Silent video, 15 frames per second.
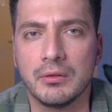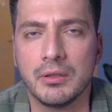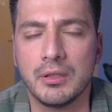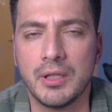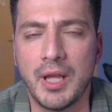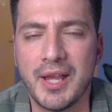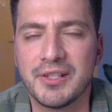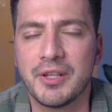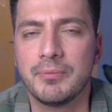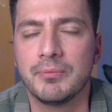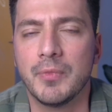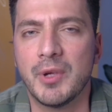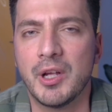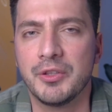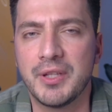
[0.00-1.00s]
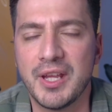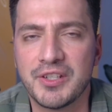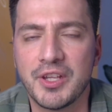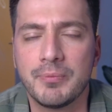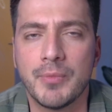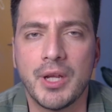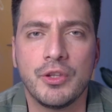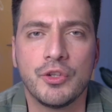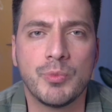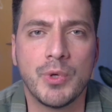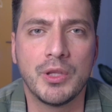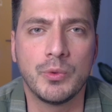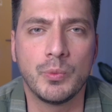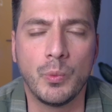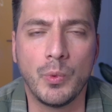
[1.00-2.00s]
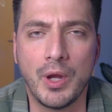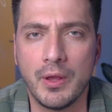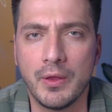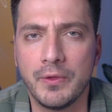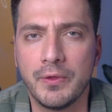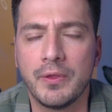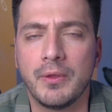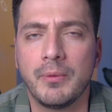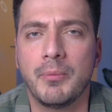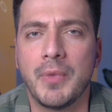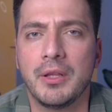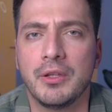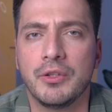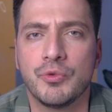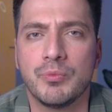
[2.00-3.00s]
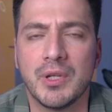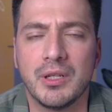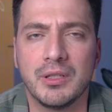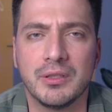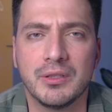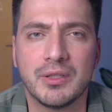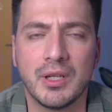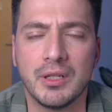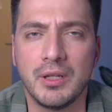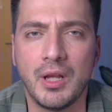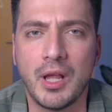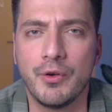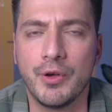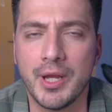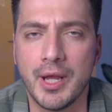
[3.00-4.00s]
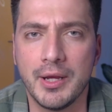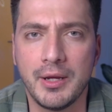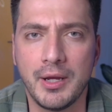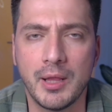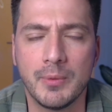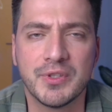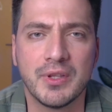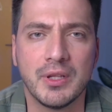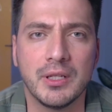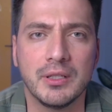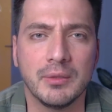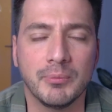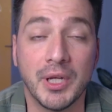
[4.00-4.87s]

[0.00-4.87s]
and about asset management, wealth management, and how AI helps it.